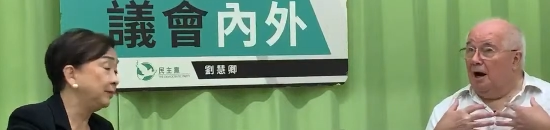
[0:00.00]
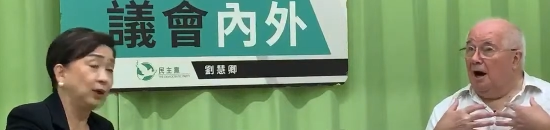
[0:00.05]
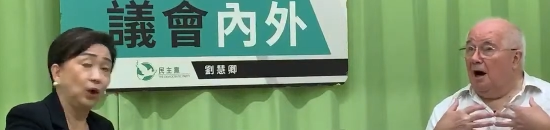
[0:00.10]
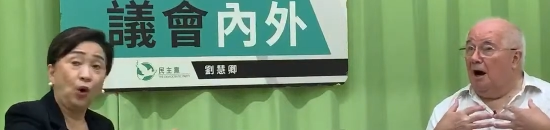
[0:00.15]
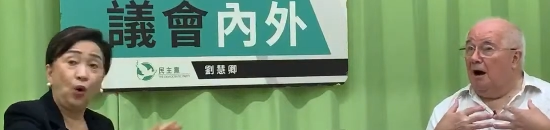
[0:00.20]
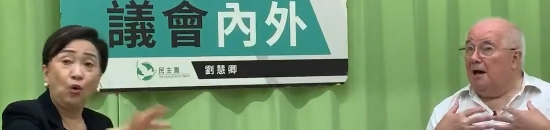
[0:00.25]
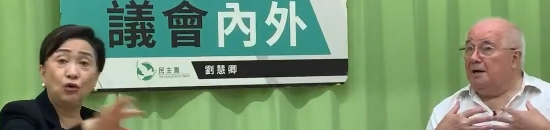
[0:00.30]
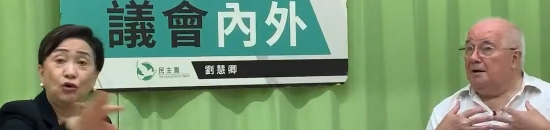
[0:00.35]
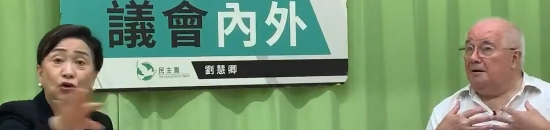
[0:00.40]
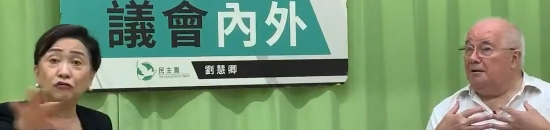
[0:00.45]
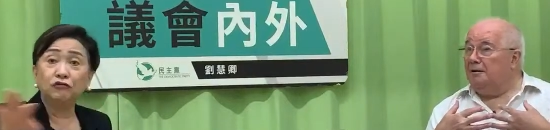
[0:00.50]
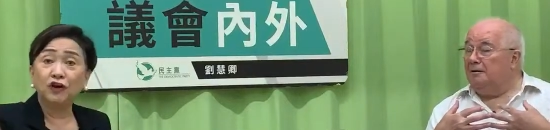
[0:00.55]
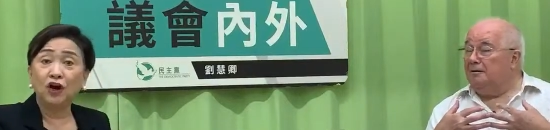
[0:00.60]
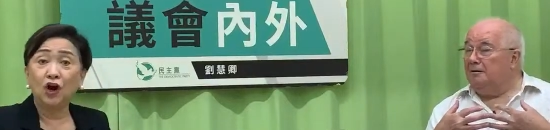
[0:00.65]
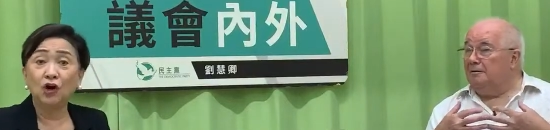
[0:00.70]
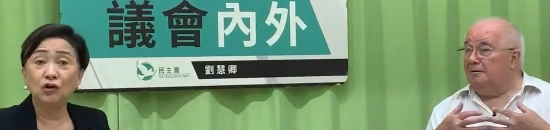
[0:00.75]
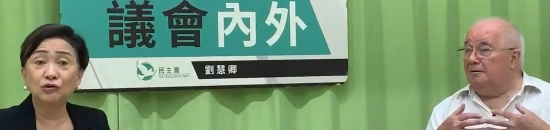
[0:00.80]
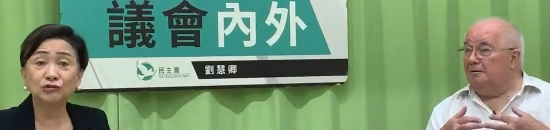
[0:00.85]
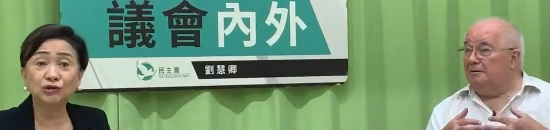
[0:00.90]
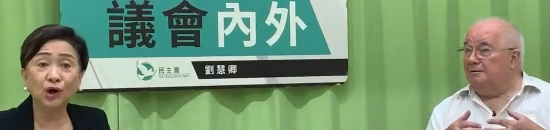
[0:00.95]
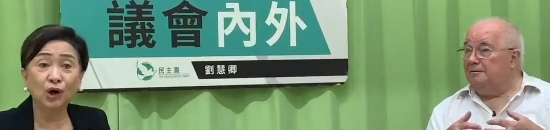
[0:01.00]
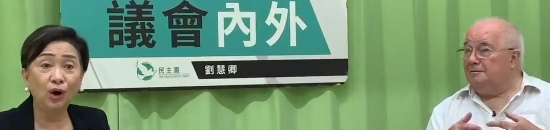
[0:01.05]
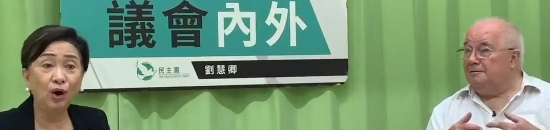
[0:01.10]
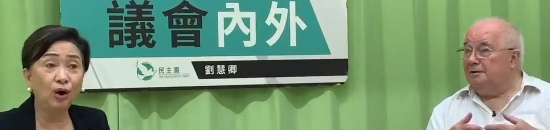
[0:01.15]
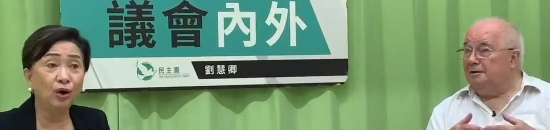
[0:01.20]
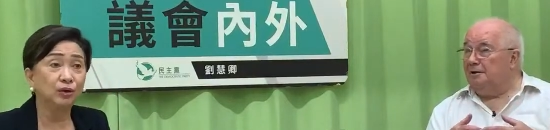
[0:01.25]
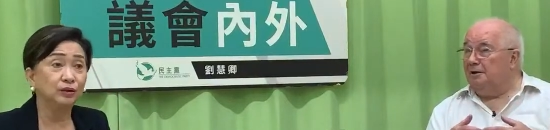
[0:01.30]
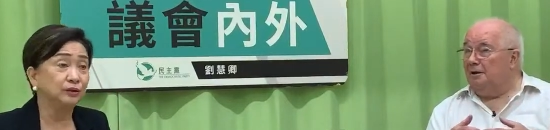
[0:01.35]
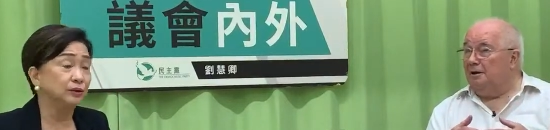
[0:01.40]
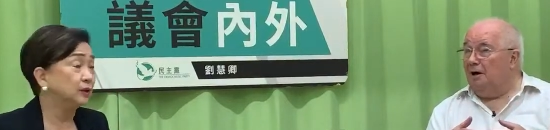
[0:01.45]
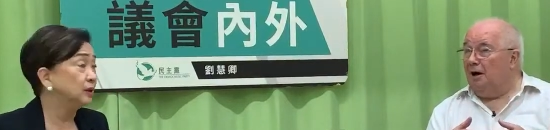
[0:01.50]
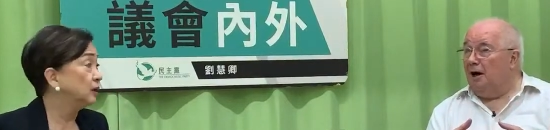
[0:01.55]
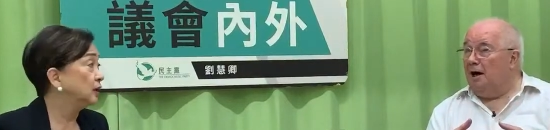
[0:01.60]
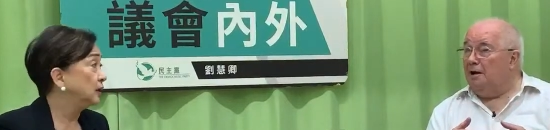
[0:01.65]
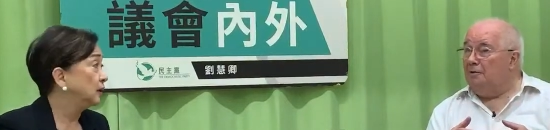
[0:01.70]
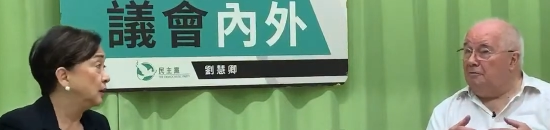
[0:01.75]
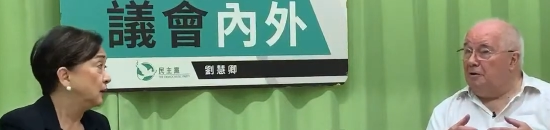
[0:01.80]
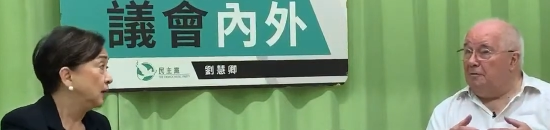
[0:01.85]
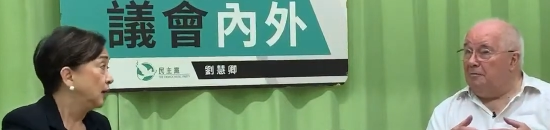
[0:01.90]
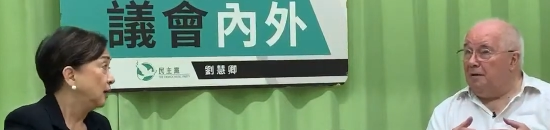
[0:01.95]
Speaker 1: but I, all over Hong Kong.
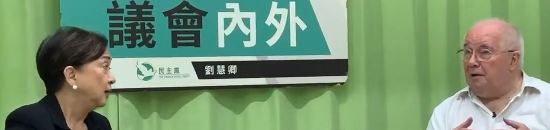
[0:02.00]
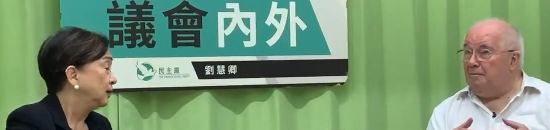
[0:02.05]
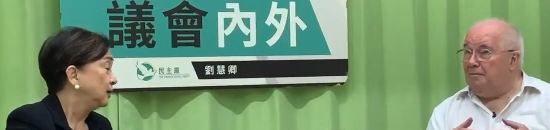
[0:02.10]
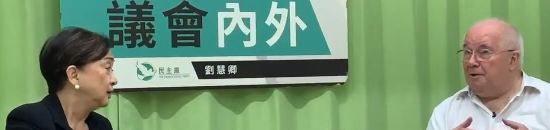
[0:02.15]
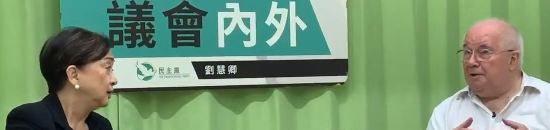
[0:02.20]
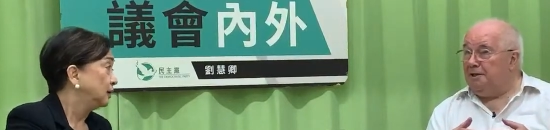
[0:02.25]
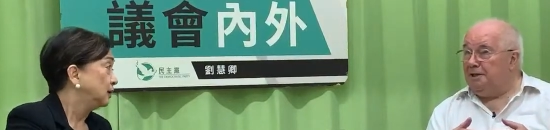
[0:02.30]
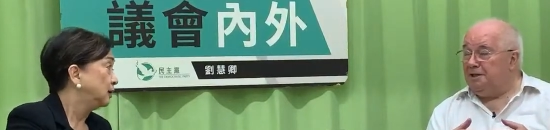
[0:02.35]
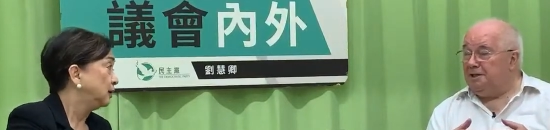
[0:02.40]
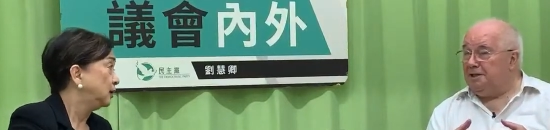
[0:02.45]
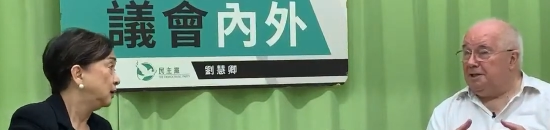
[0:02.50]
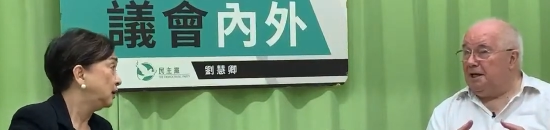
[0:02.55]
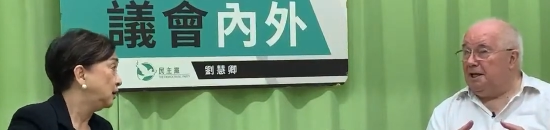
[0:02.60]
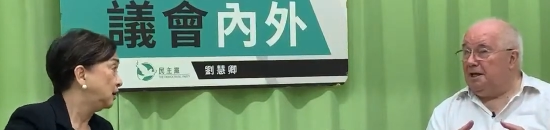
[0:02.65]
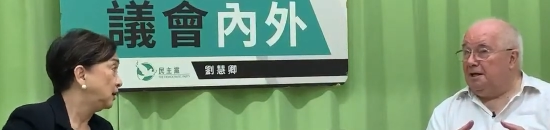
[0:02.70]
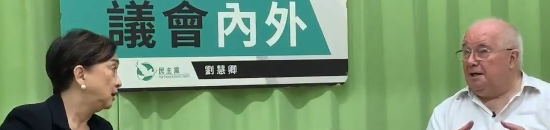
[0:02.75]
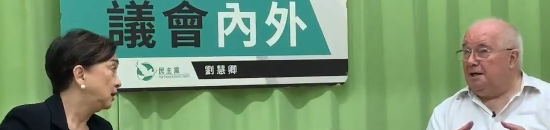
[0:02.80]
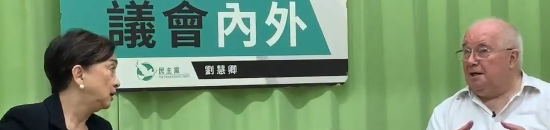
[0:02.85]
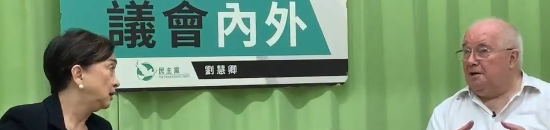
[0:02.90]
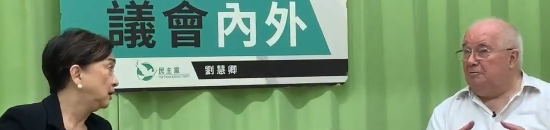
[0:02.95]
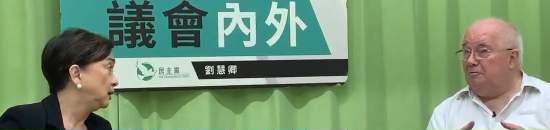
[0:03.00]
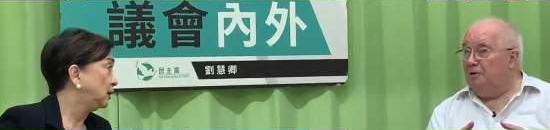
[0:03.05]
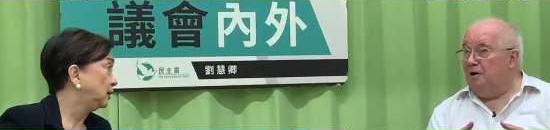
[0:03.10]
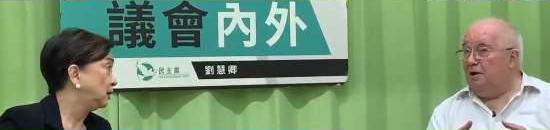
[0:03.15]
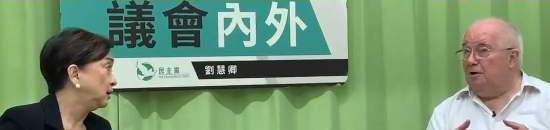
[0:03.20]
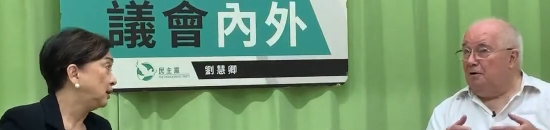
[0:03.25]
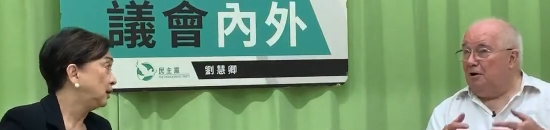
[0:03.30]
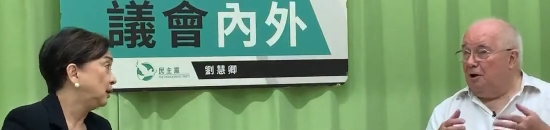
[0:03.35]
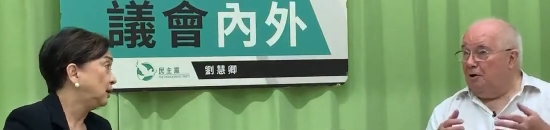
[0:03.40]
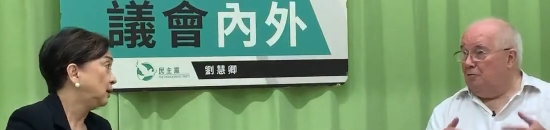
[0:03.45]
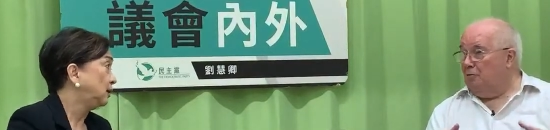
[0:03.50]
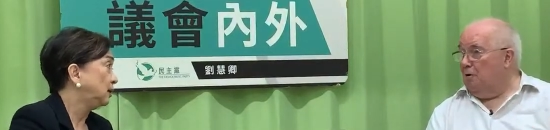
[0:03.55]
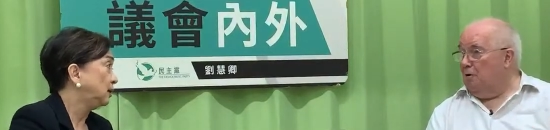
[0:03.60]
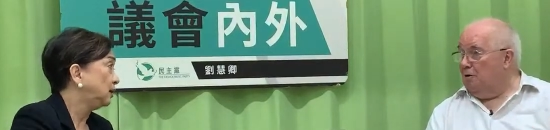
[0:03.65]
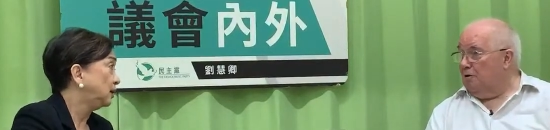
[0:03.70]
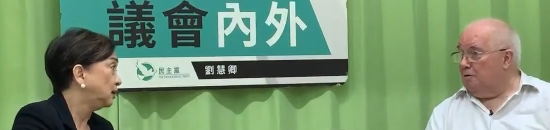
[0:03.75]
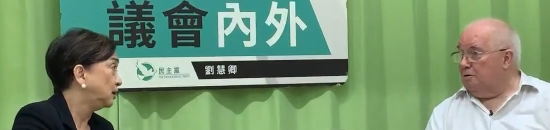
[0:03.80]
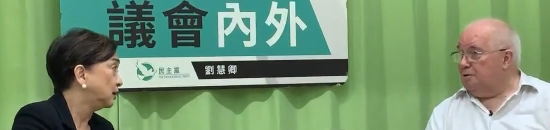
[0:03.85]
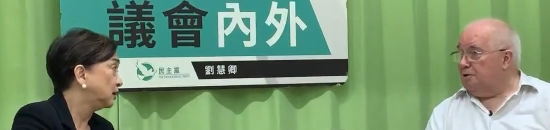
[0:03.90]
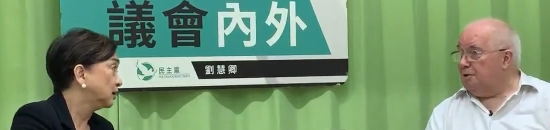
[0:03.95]
I remember distinctly where I
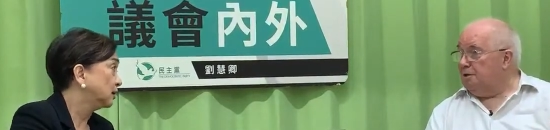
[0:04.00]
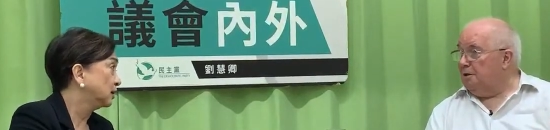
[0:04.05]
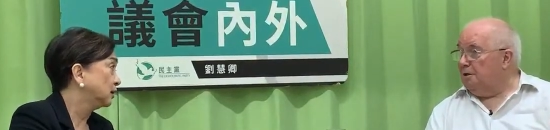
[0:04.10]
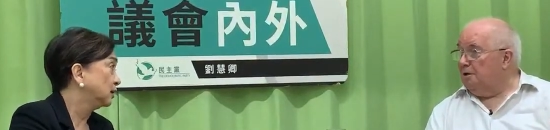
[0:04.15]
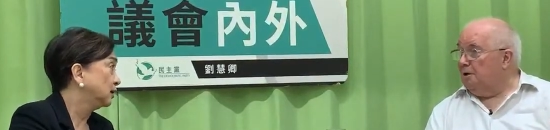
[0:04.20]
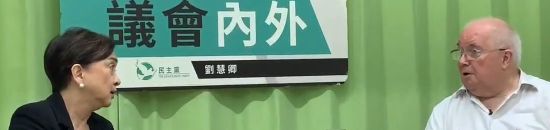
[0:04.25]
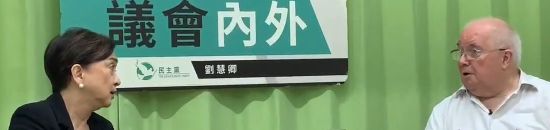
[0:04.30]
was